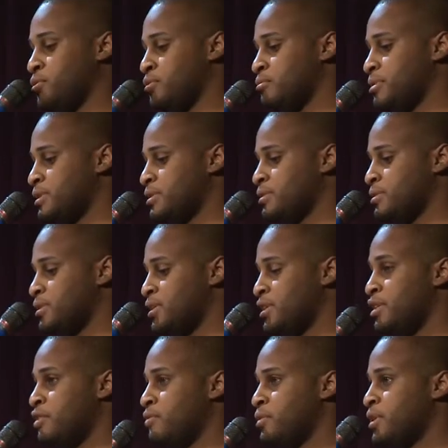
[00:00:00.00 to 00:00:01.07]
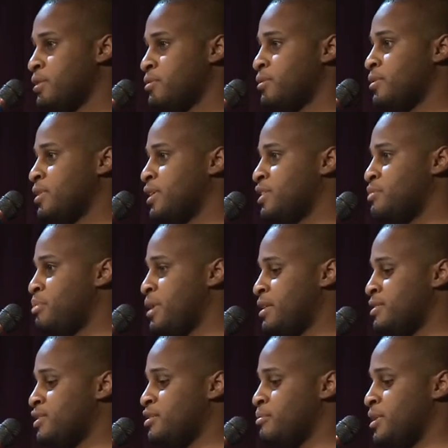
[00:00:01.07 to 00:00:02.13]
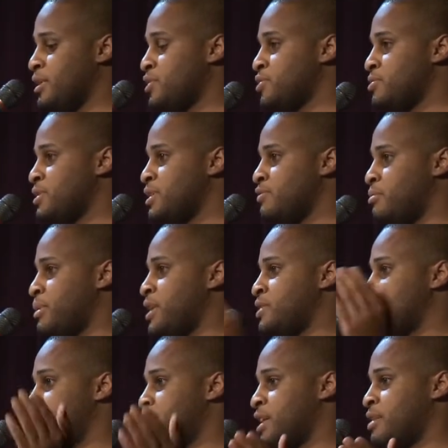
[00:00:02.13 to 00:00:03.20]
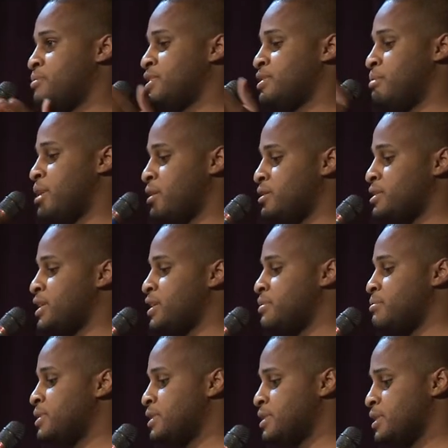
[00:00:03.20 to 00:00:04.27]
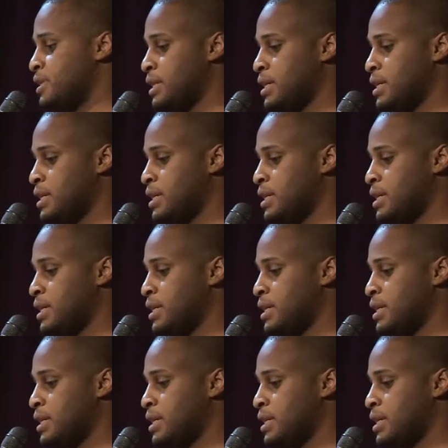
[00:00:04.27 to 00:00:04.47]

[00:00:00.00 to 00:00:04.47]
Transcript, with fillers: groups. For another thing, it spans human history from ancient times to modern times.